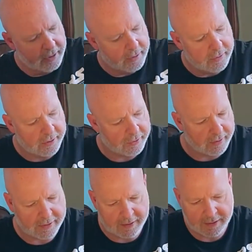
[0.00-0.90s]
Not
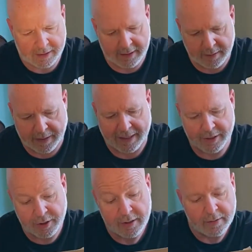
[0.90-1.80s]
interested in the
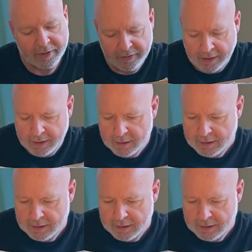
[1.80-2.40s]
packaging, to be fair.